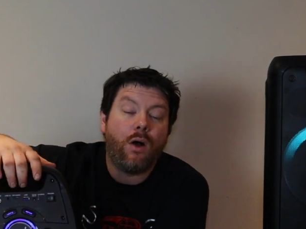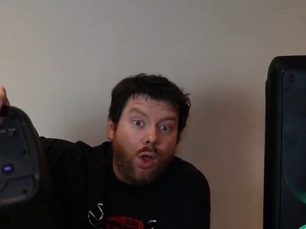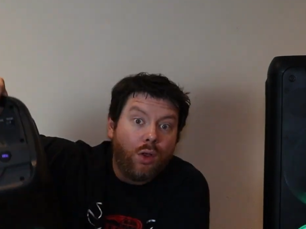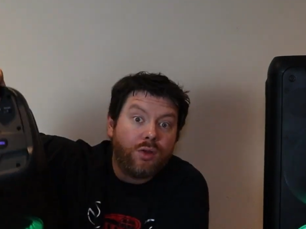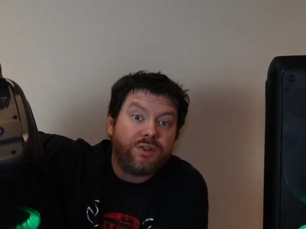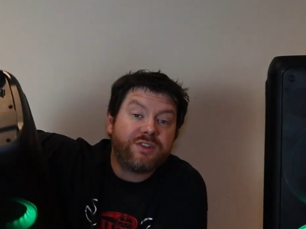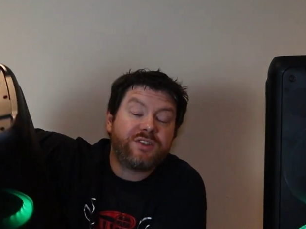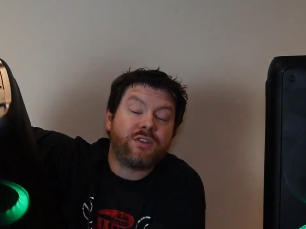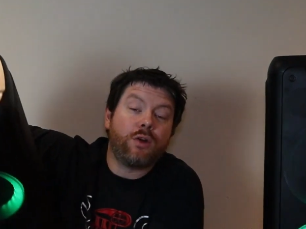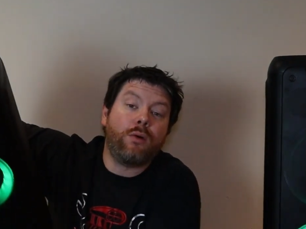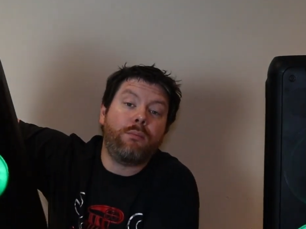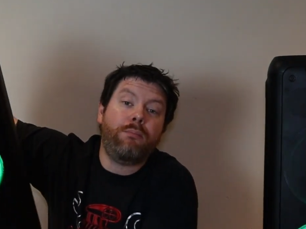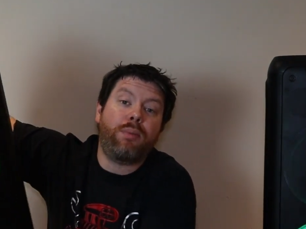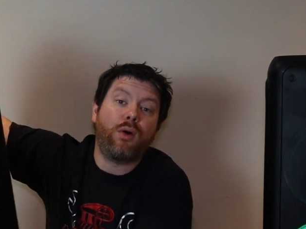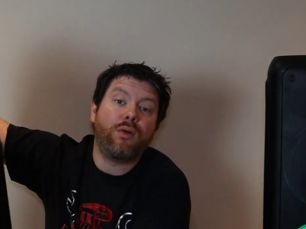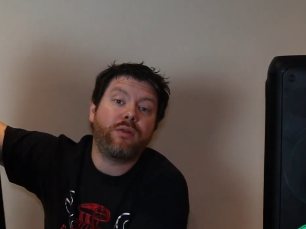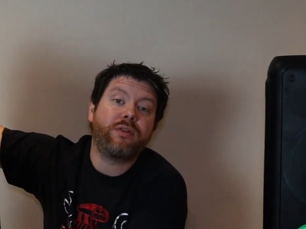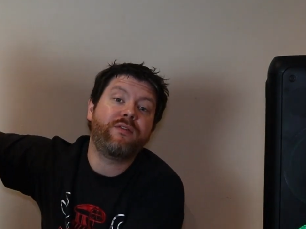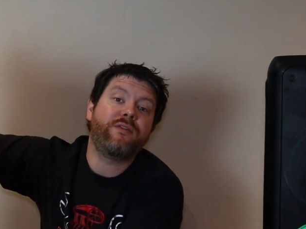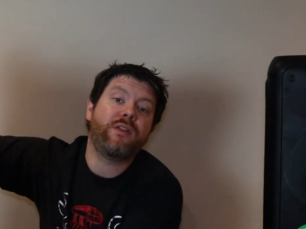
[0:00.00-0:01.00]
Also,
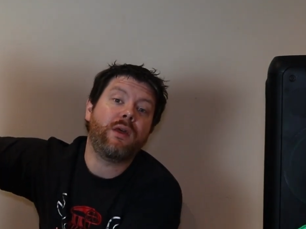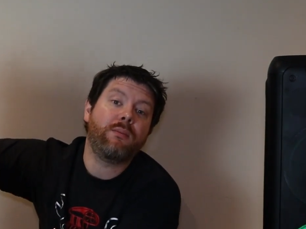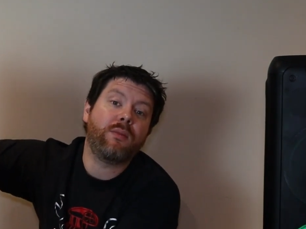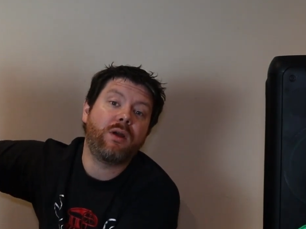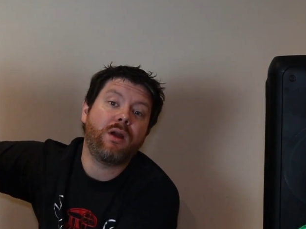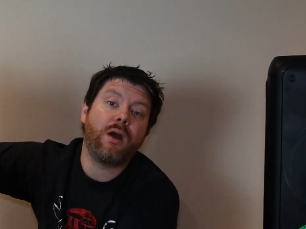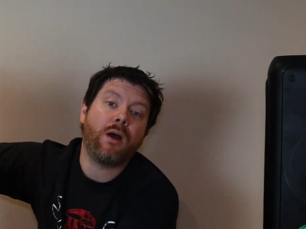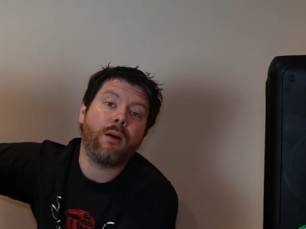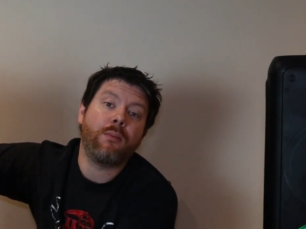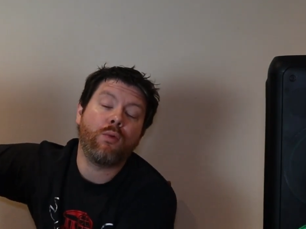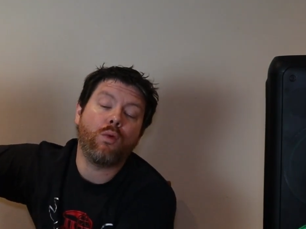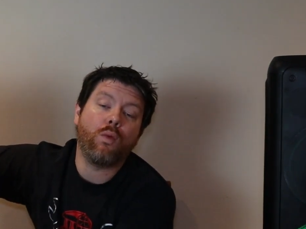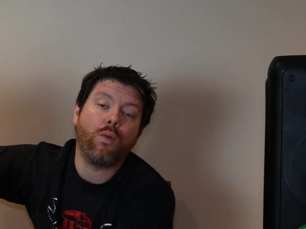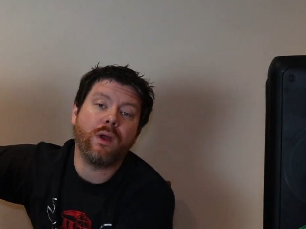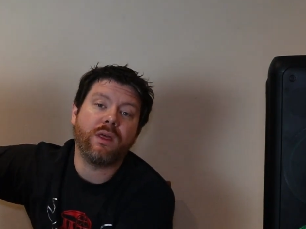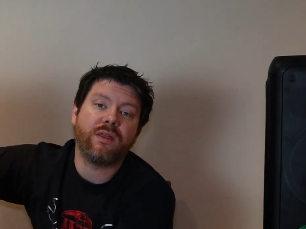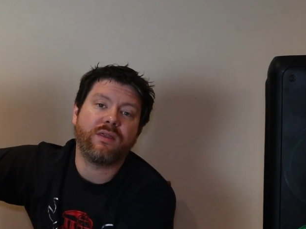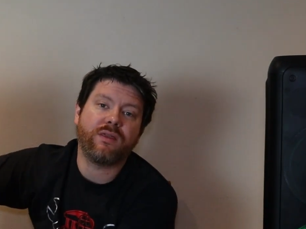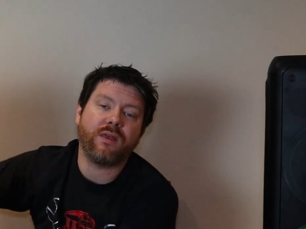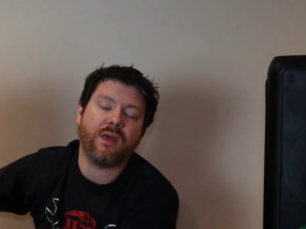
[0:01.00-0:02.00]
both of them come
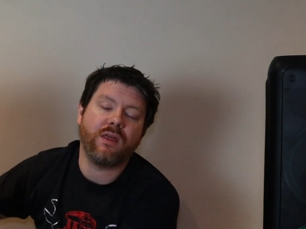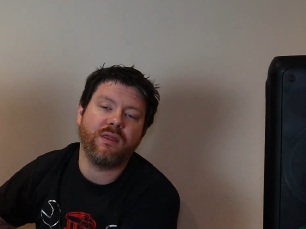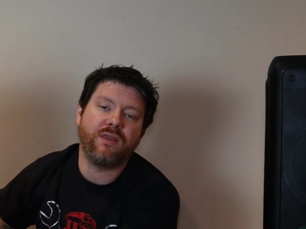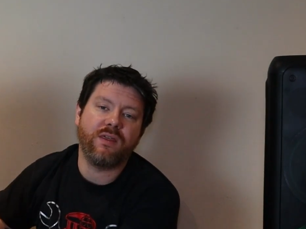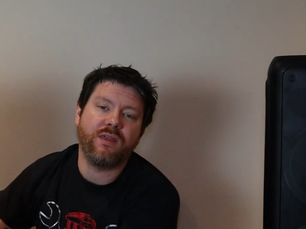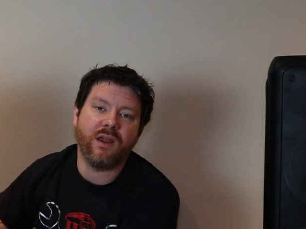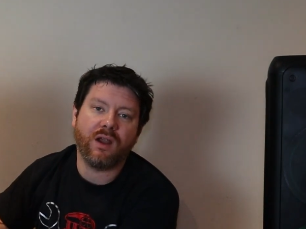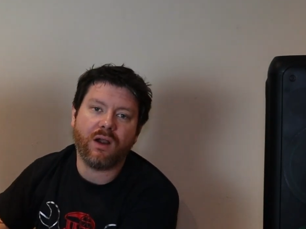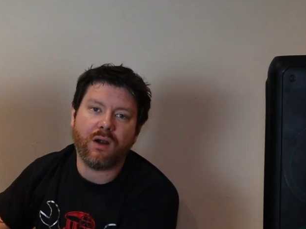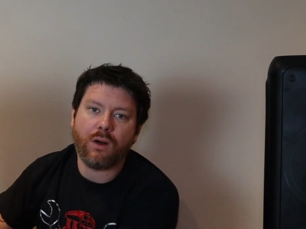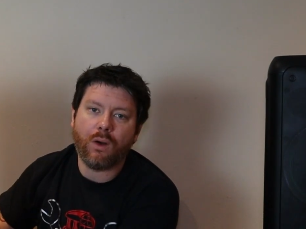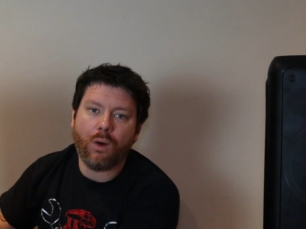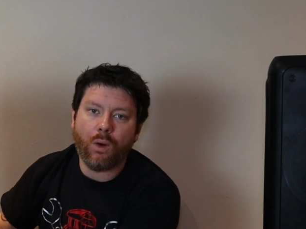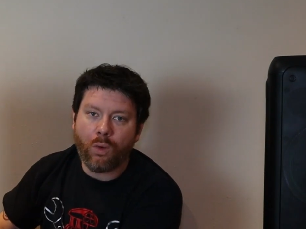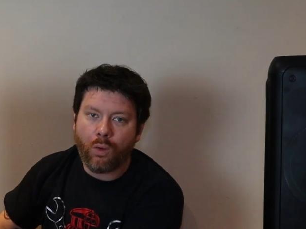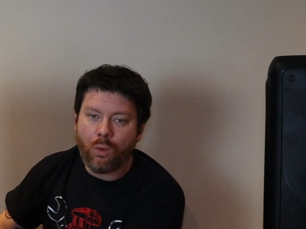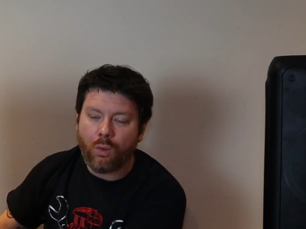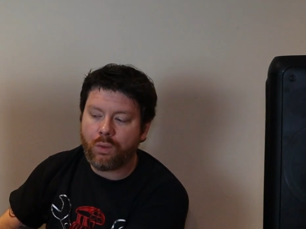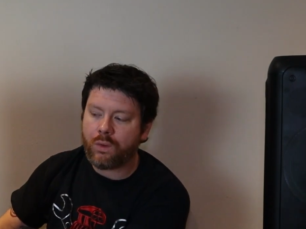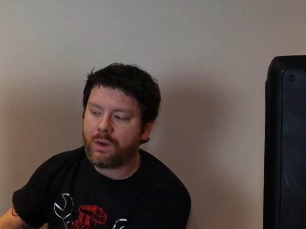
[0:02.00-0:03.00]
with their
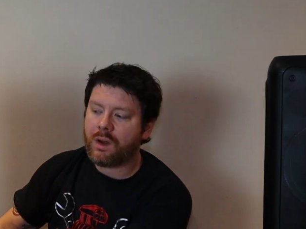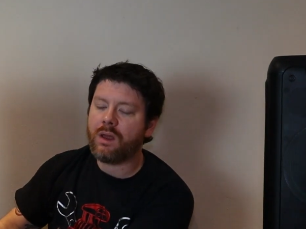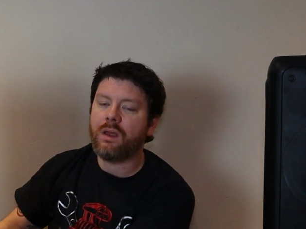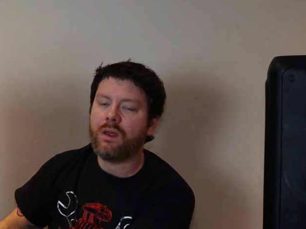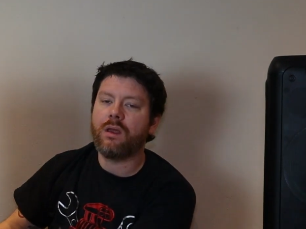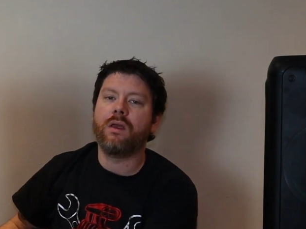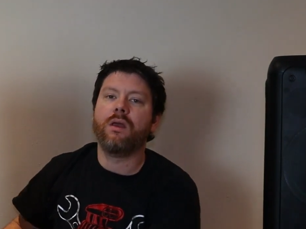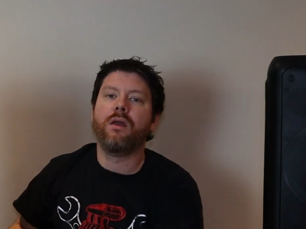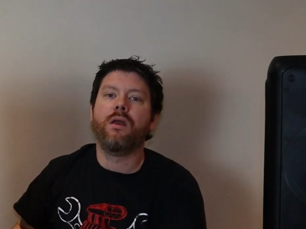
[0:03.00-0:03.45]
own